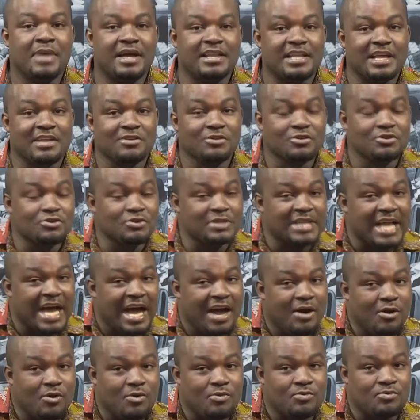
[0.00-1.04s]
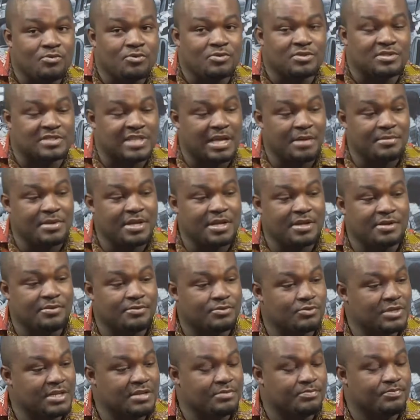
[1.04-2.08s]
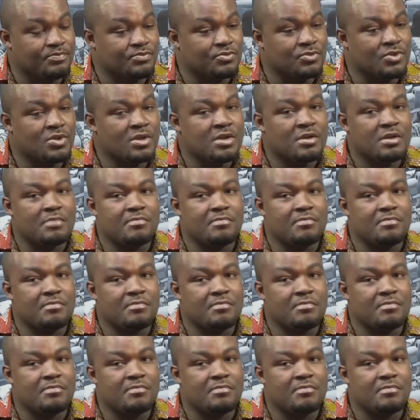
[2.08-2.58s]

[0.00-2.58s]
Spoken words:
But I don't know now. Sammy, we,